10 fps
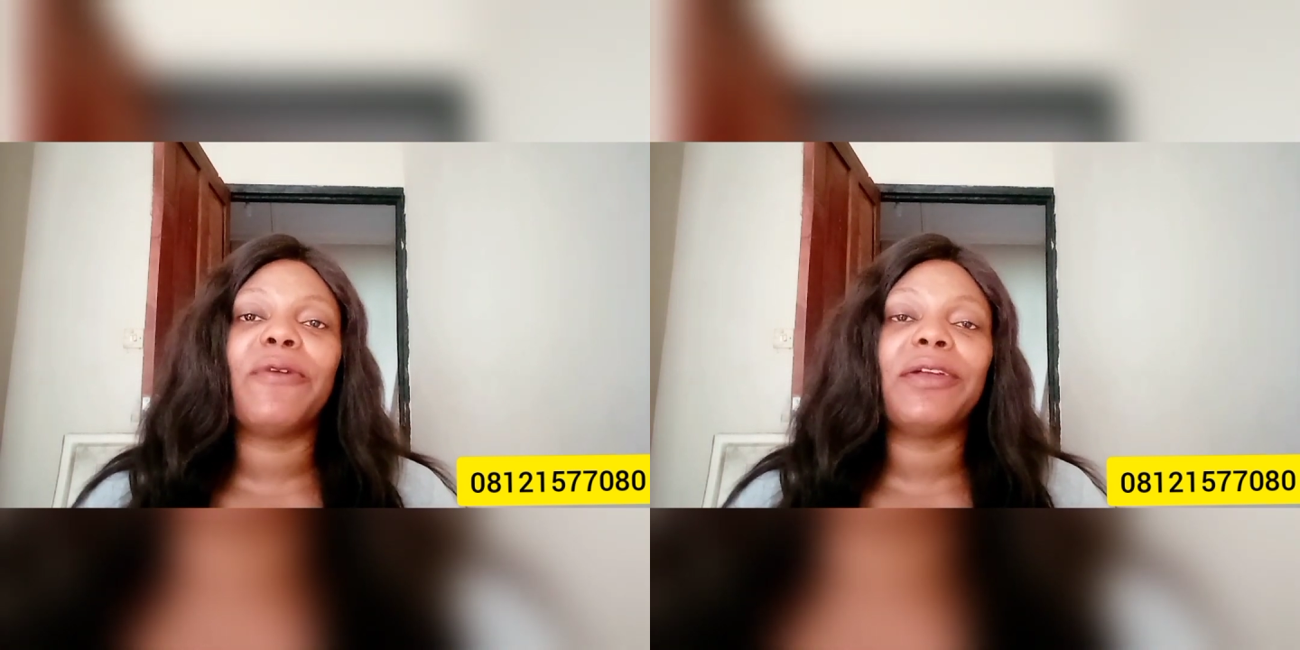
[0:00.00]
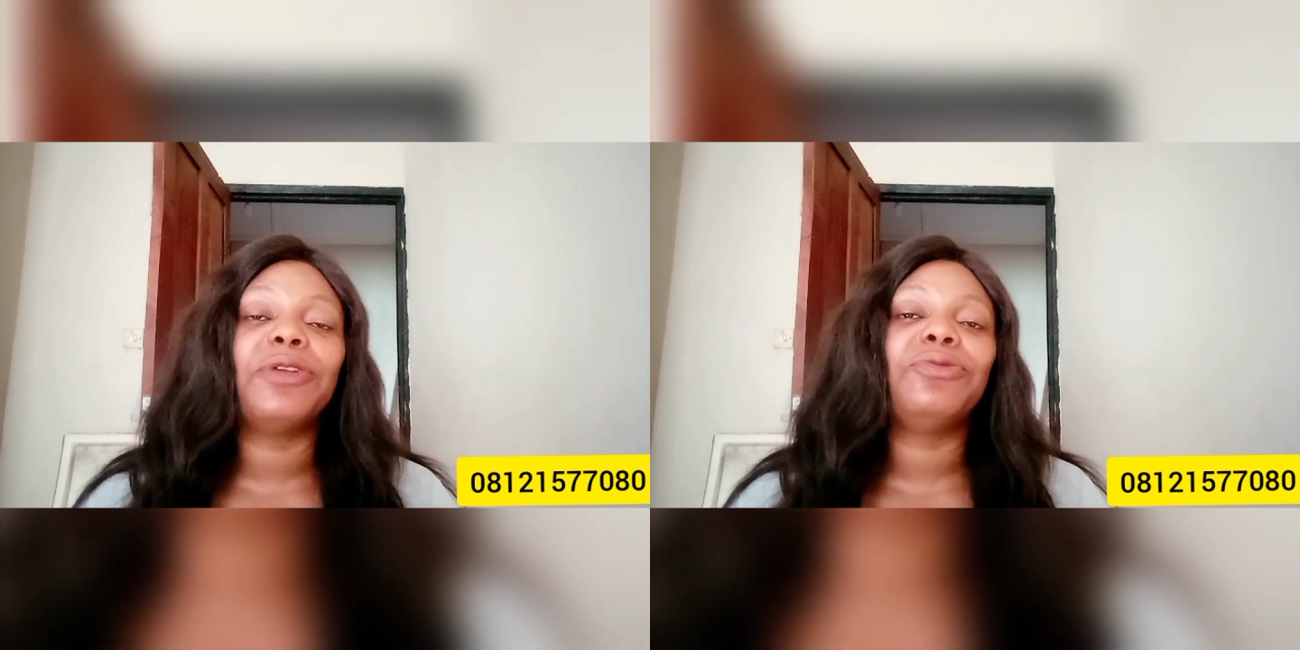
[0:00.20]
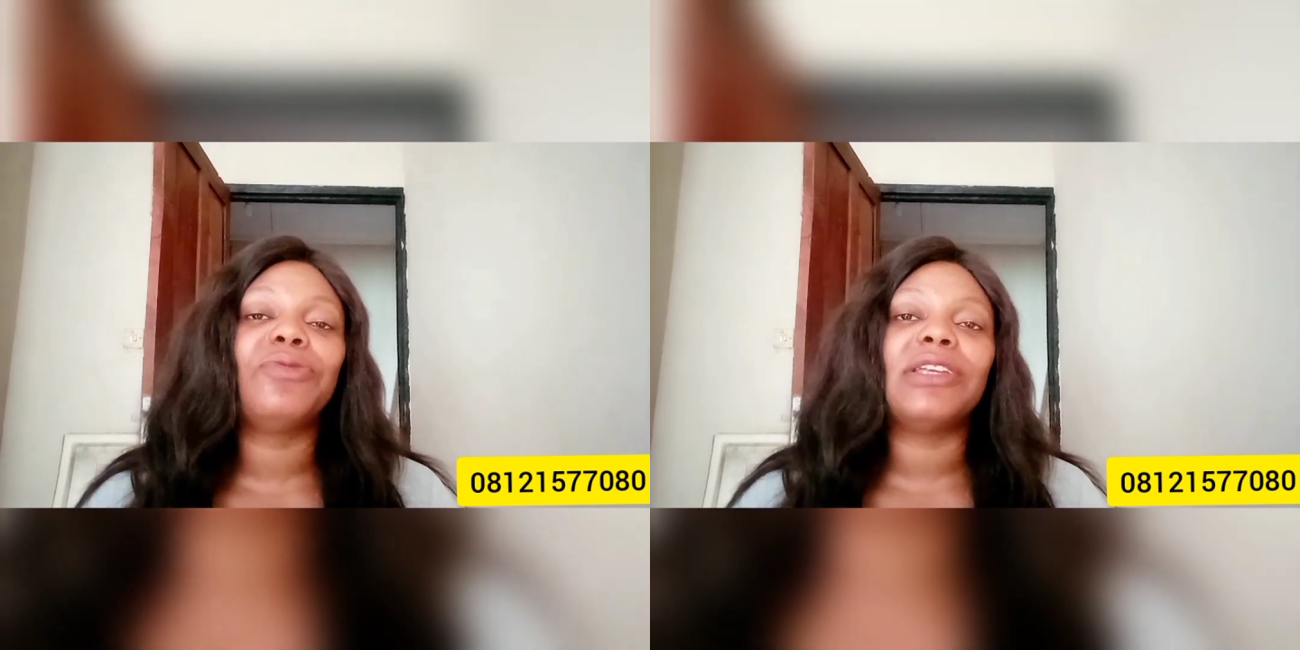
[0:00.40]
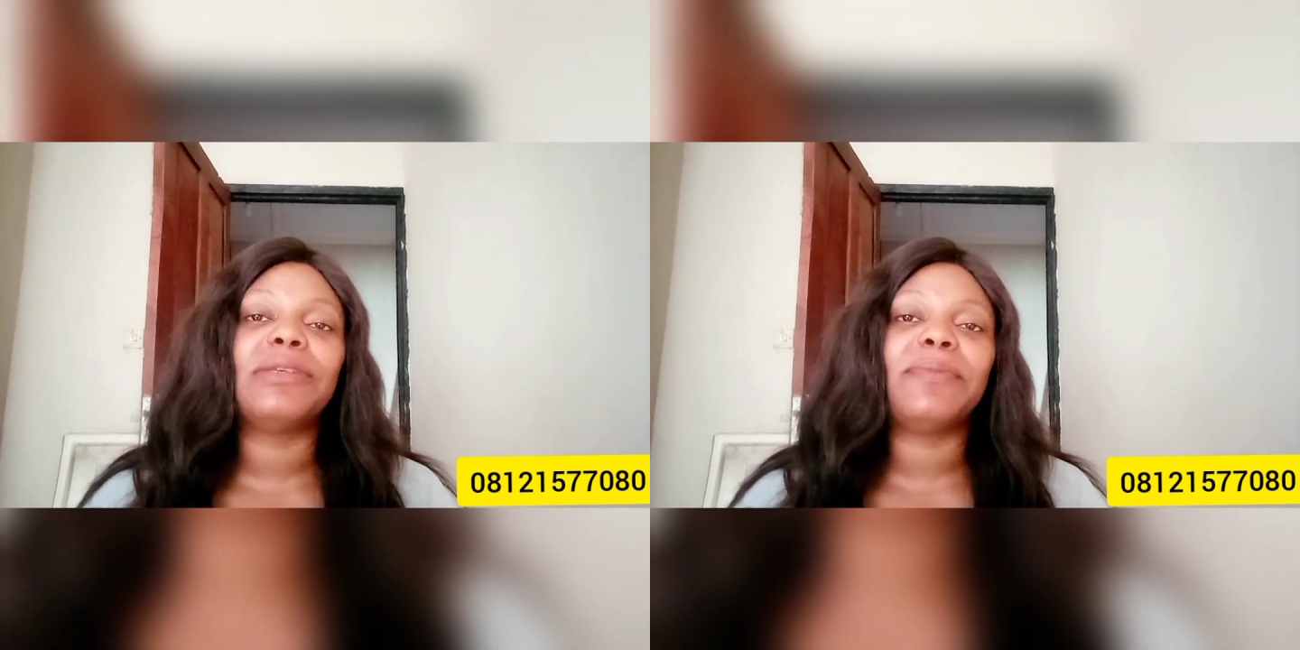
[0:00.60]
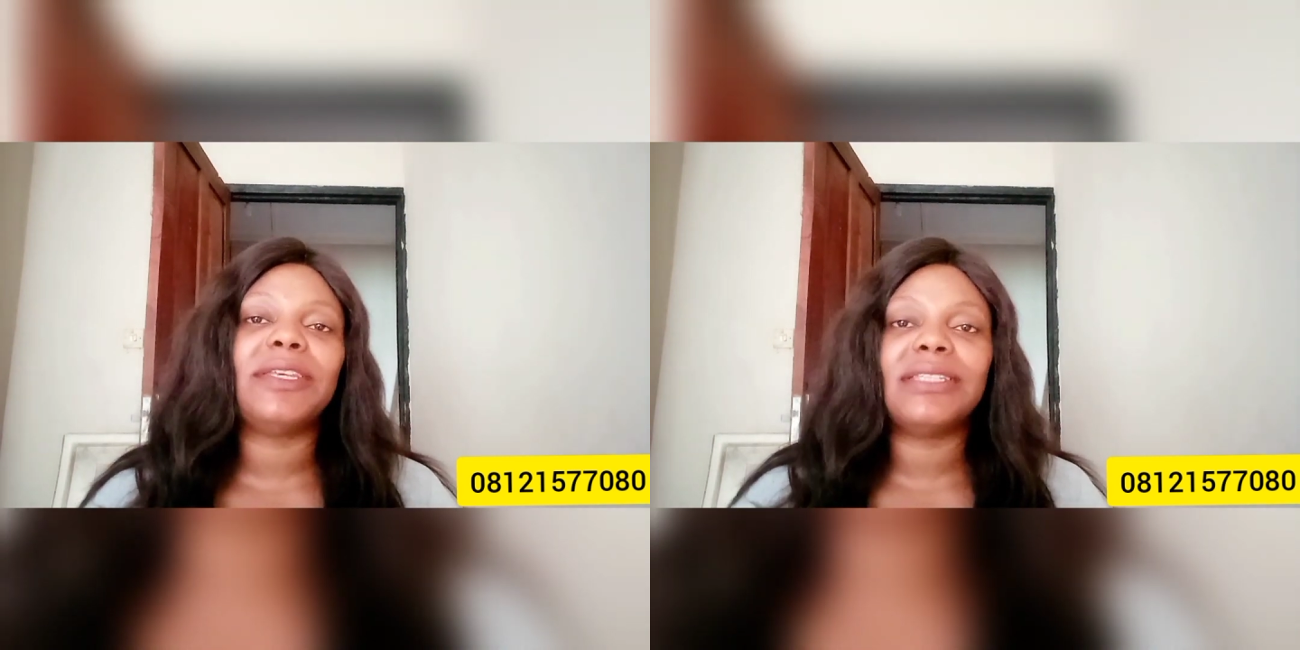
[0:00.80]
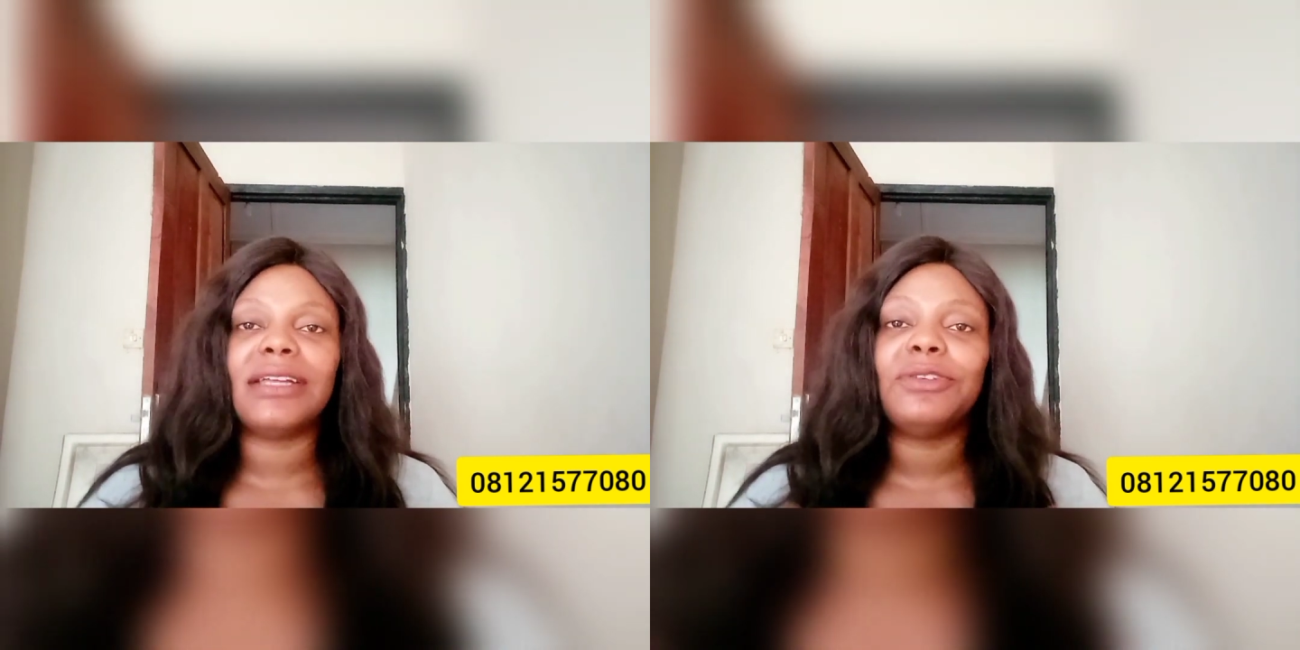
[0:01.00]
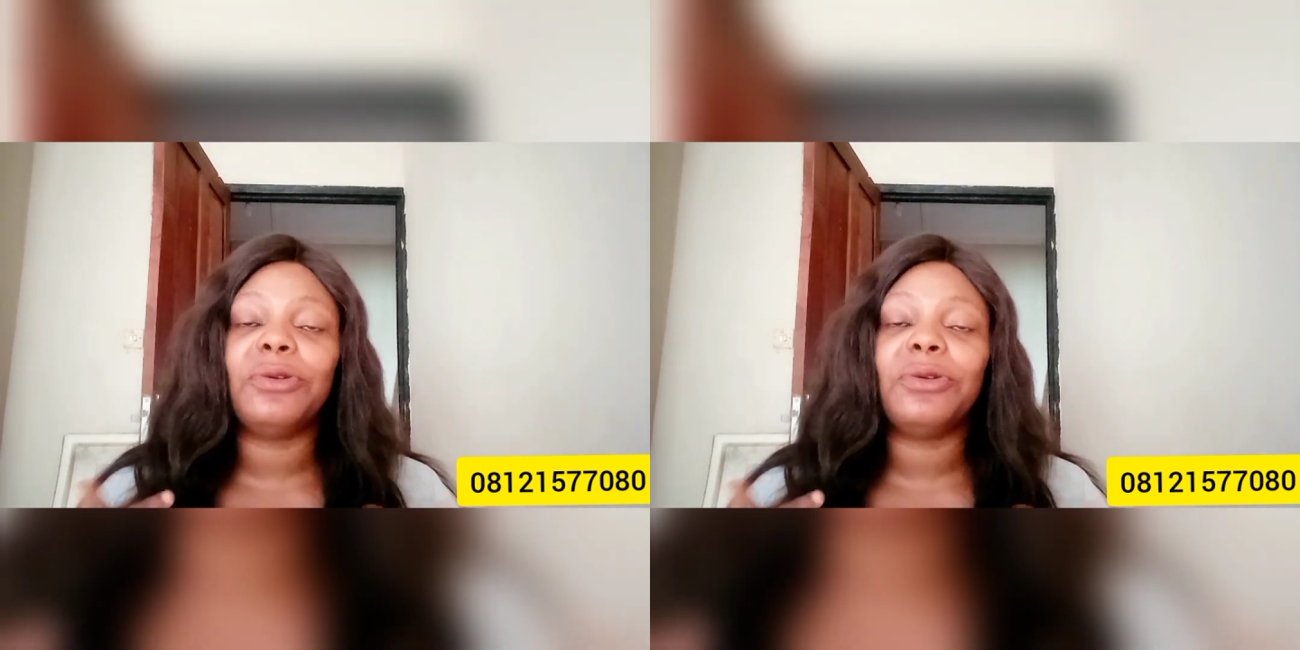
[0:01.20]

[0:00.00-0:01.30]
very good recipes that